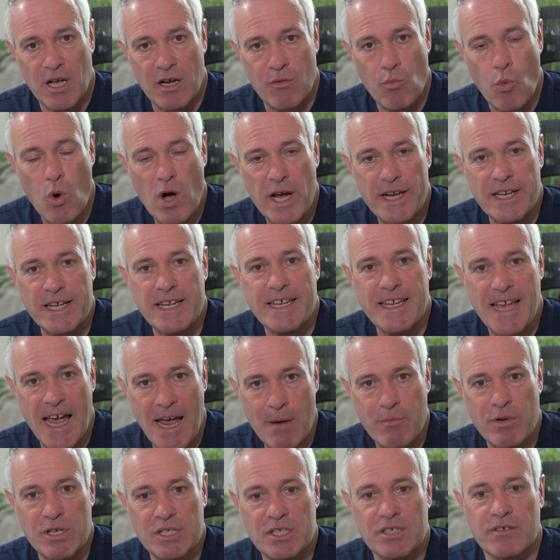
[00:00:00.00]
a wider
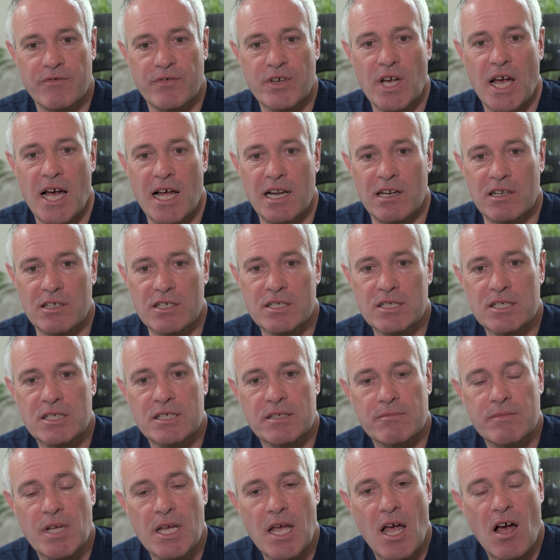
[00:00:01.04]
gamut of colours,